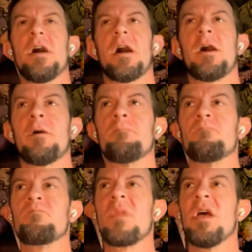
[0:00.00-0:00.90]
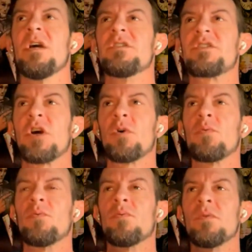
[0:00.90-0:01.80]
Um,
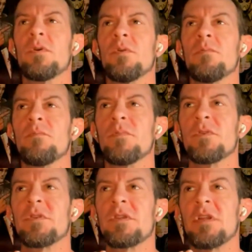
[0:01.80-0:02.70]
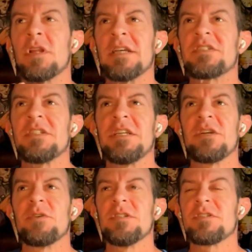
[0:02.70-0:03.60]
so the lesson
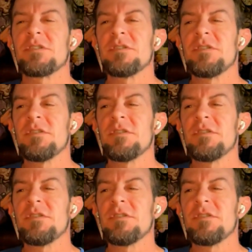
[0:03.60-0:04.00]
here is